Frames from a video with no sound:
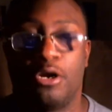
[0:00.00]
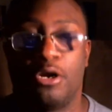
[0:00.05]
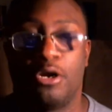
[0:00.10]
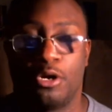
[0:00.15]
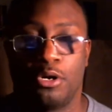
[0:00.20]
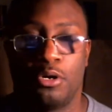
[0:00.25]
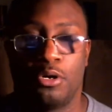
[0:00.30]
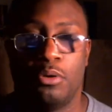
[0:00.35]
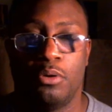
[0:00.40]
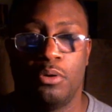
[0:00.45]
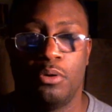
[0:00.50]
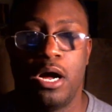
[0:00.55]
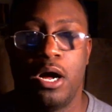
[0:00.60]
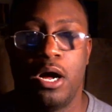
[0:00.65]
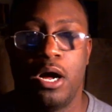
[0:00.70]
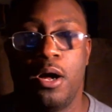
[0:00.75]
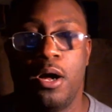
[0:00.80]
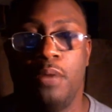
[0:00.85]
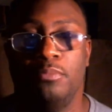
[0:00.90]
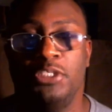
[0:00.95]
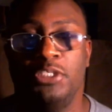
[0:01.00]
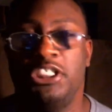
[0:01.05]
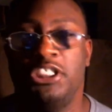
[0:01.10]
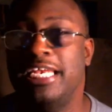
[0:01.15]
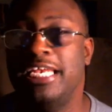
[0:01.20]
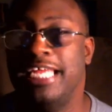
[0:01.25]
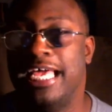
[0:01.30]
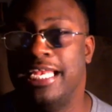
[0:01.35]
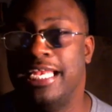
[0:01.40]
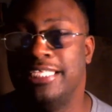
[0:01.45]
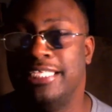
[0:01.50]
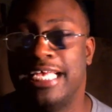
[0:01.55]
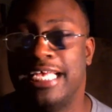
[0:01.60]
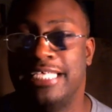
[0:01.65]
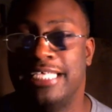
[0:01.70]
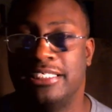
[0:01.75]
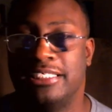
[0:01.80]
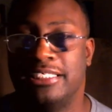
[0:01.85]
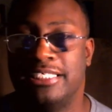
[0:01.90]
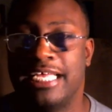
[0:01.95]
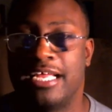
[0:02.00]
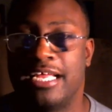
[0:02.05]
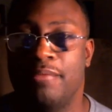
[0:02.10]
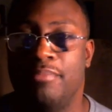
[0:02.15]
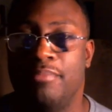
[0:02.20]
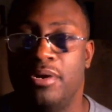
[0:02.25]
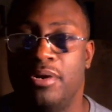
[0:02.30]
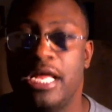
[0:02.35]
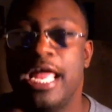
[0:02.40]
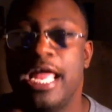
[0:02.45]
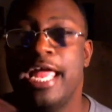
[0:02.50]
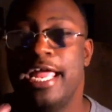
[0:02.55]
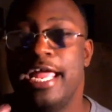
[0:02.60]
girl Shelly Ellis has a second book